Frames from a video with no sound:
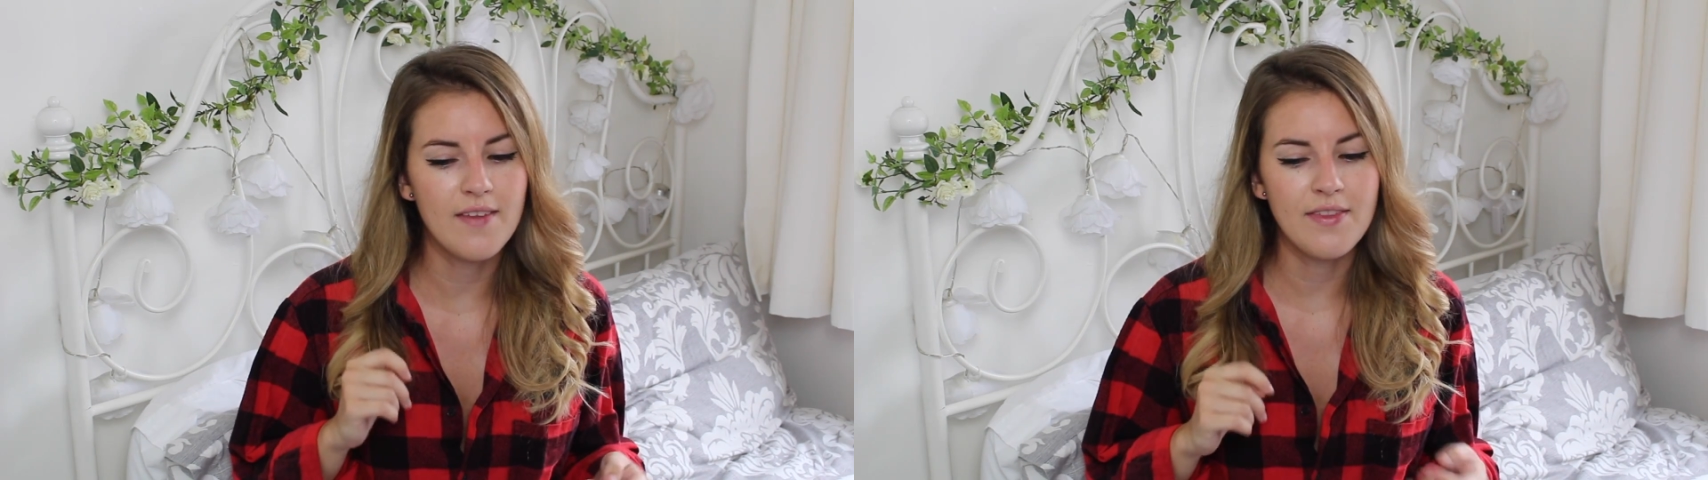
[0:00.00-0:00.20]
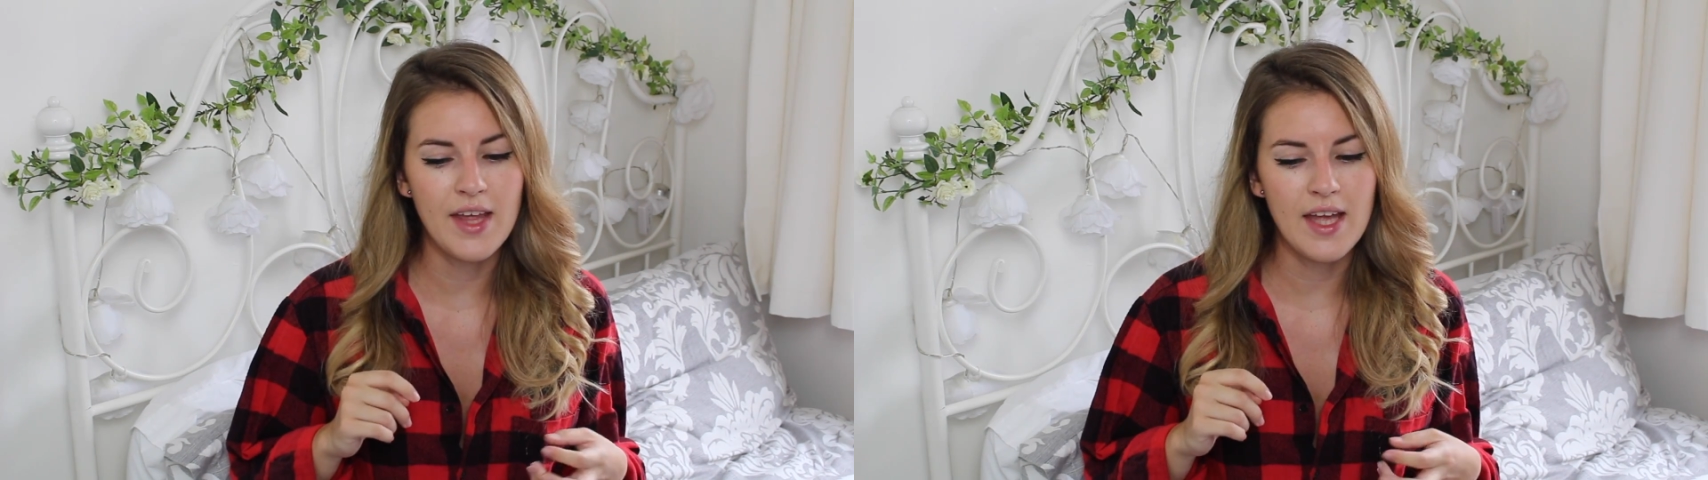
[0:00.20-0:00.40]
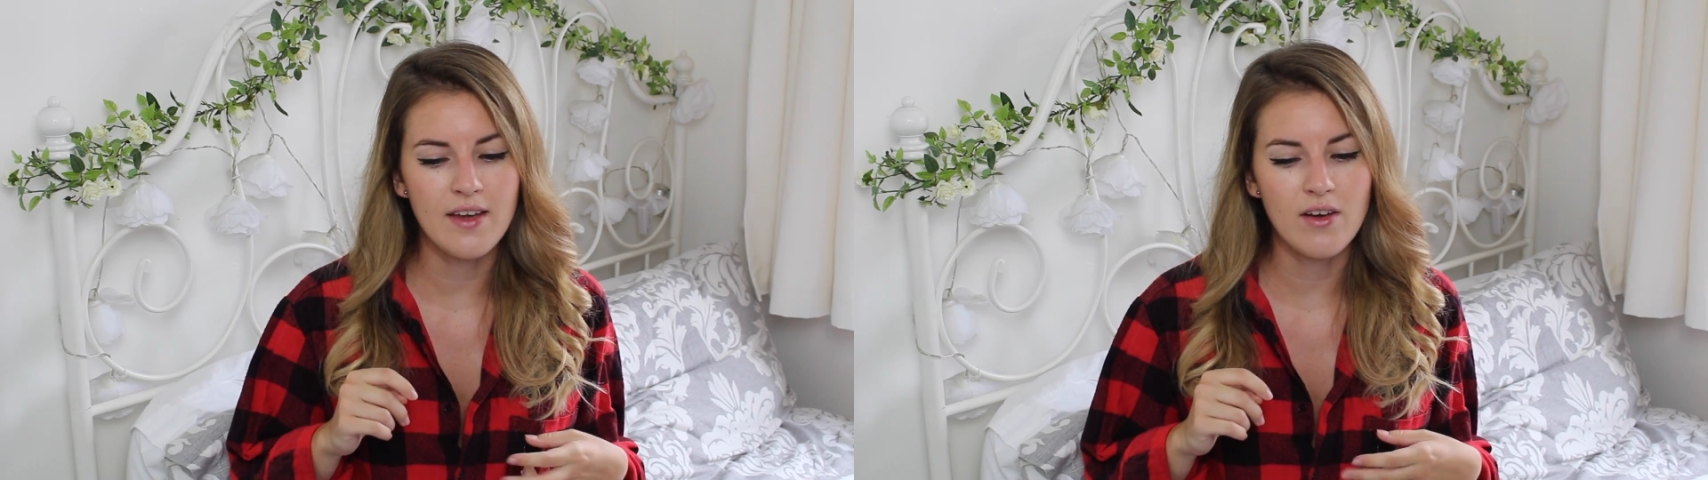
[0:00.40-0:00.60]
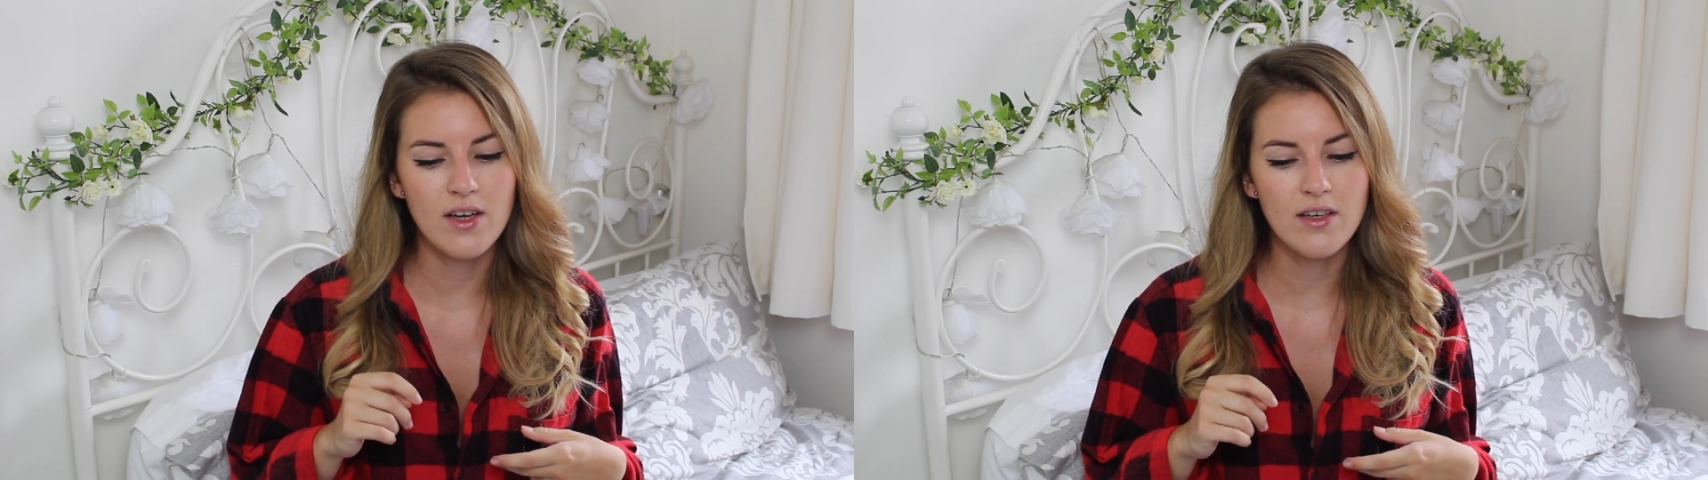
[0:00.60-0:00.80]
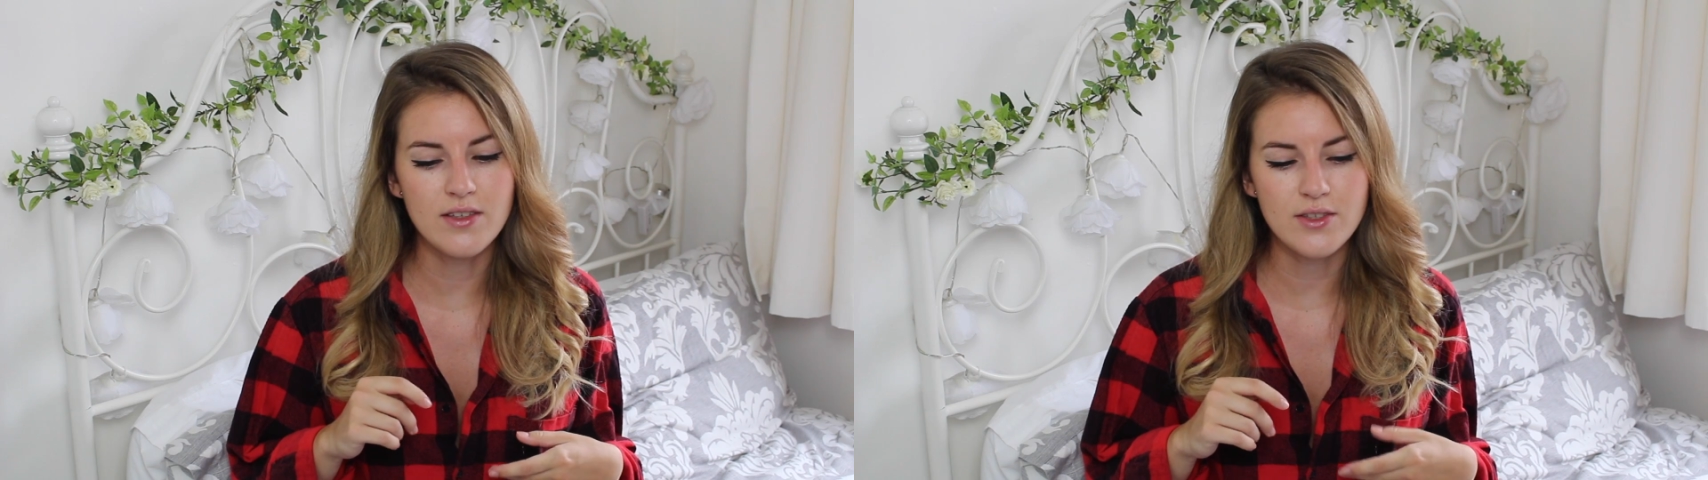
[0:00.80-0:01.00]
and then
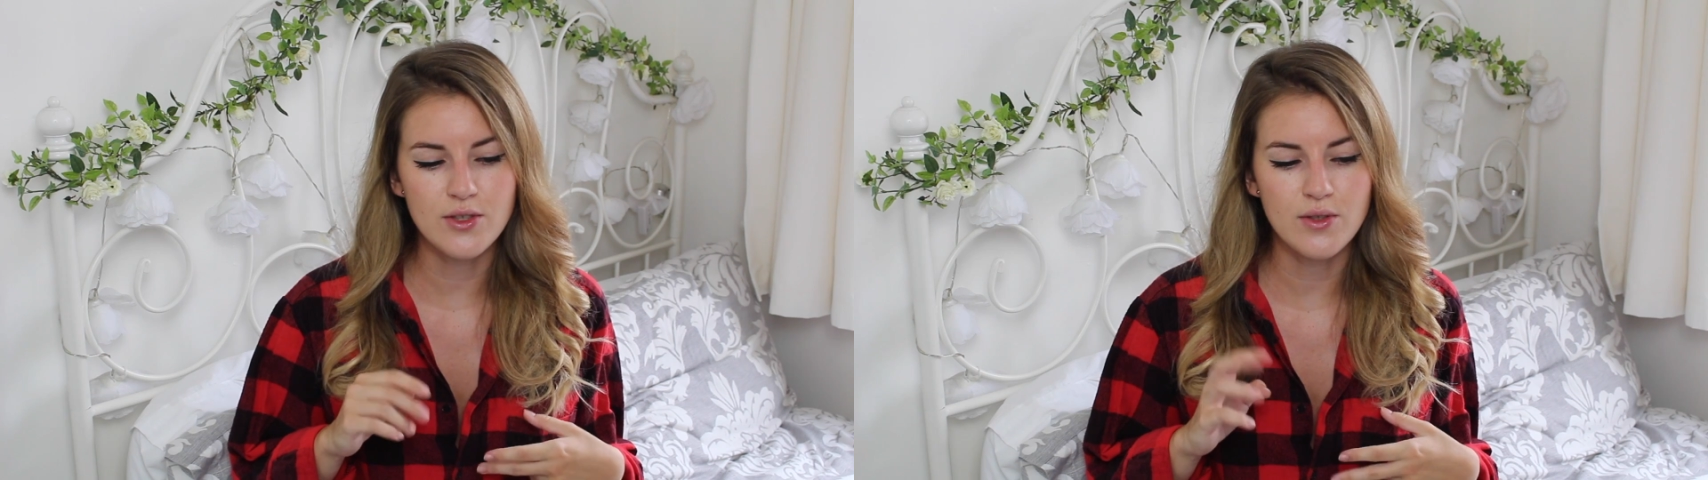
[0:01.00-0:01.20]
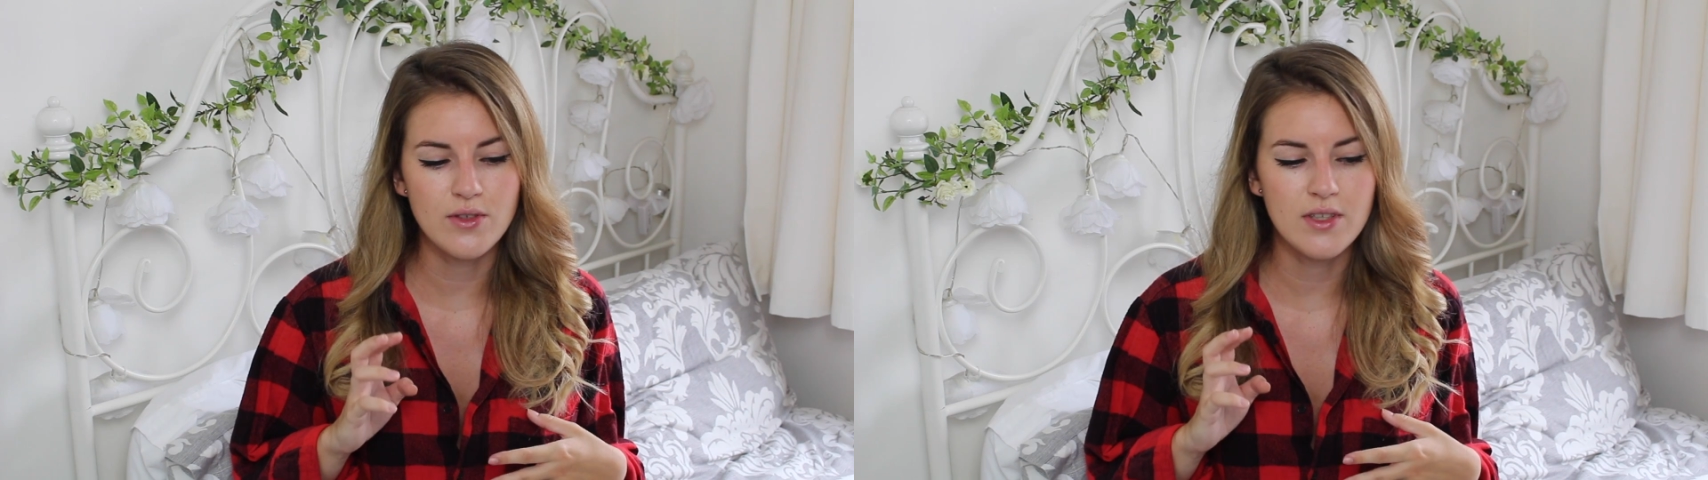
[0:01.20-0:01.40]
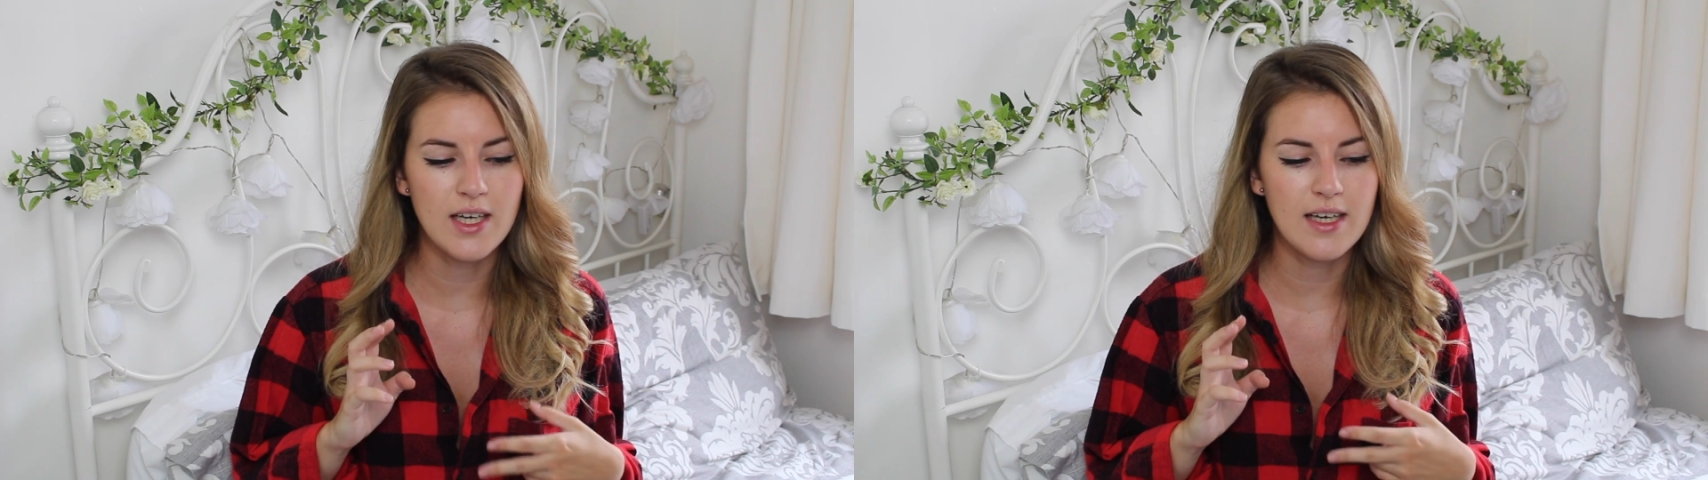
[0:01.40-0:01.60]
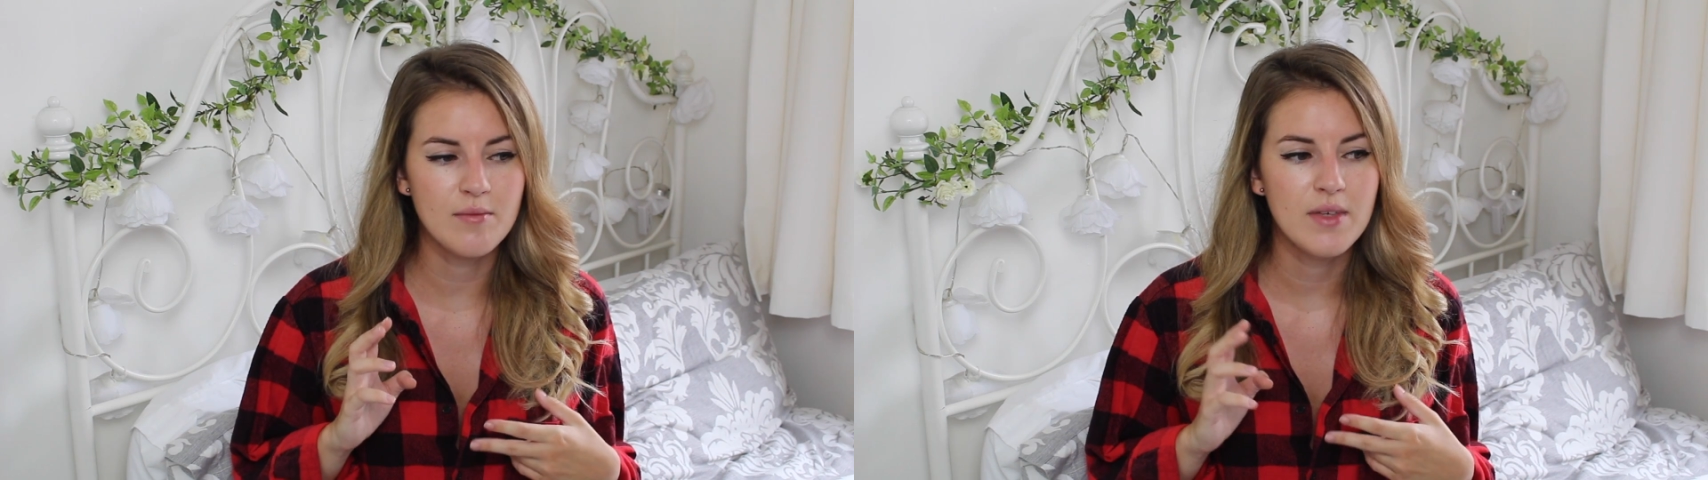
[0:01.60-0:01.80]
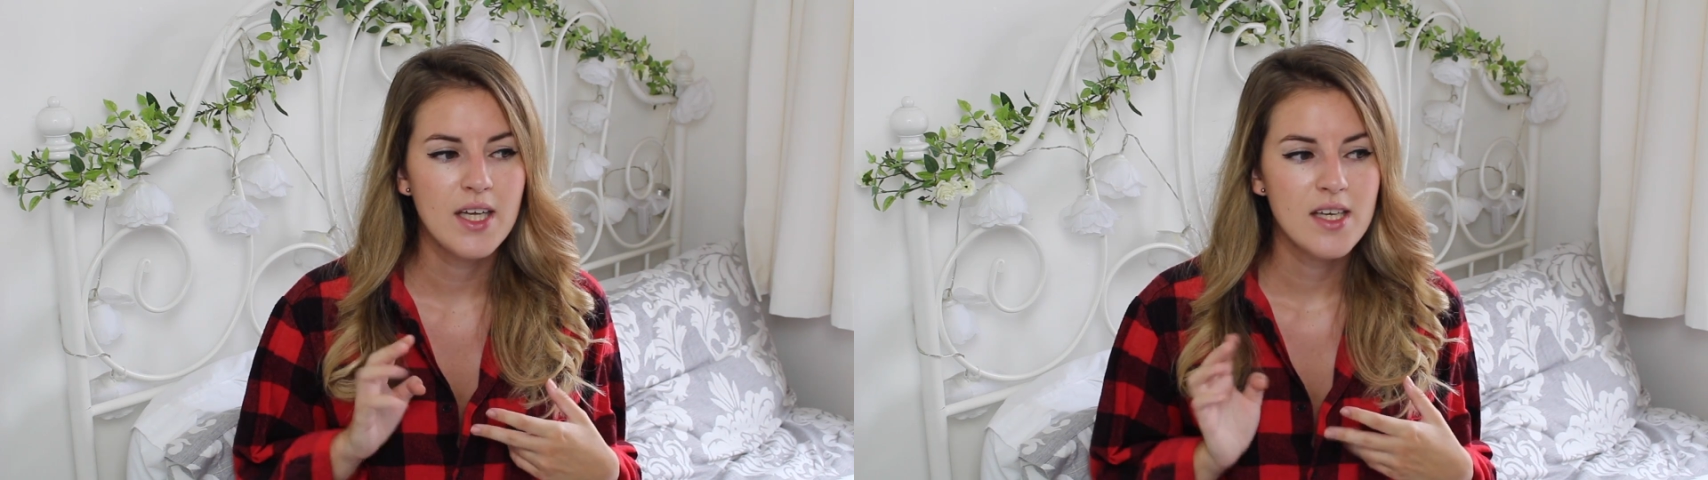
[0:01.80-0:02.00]
I looked on um,